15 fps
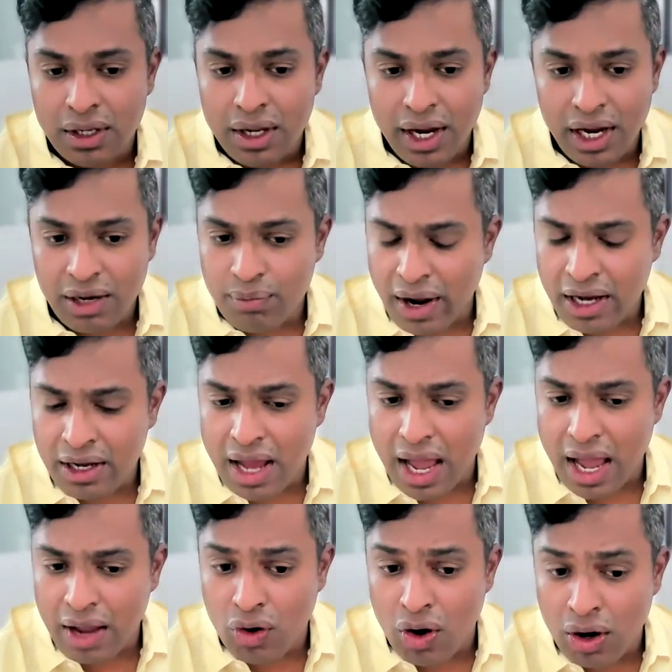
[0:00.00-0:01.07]
It might
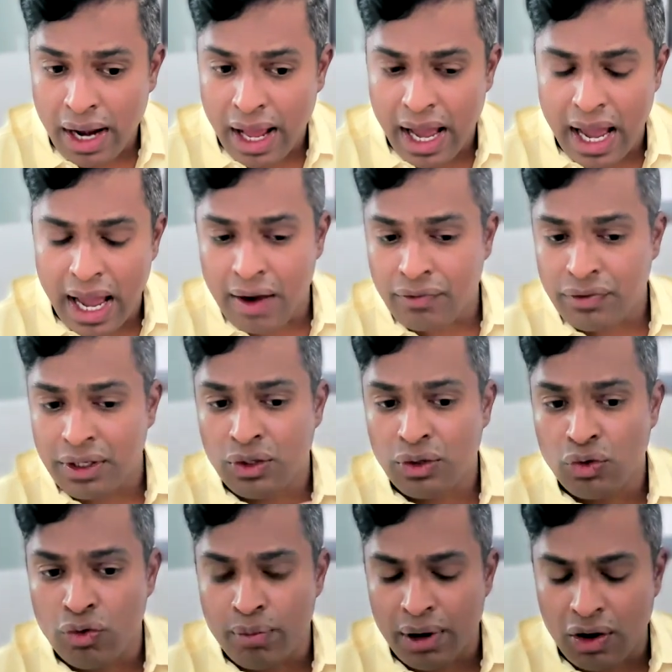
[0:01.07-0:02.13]
not have the
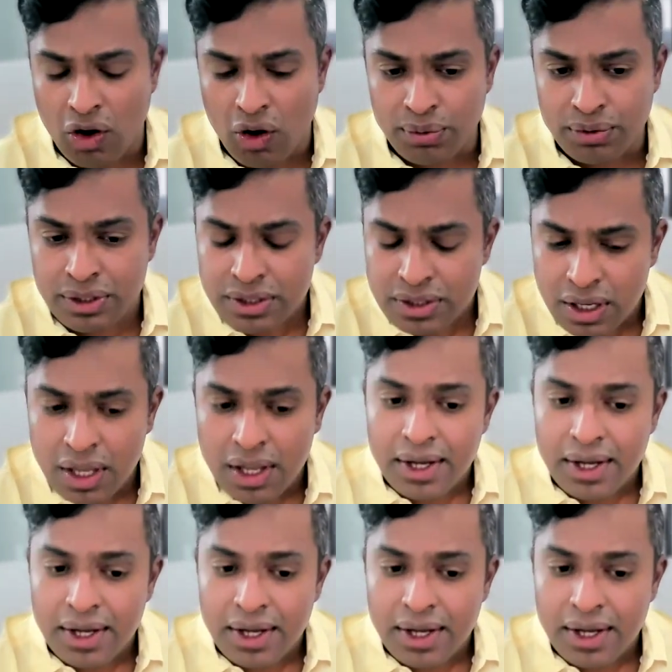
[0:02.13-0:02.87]
2 bed options.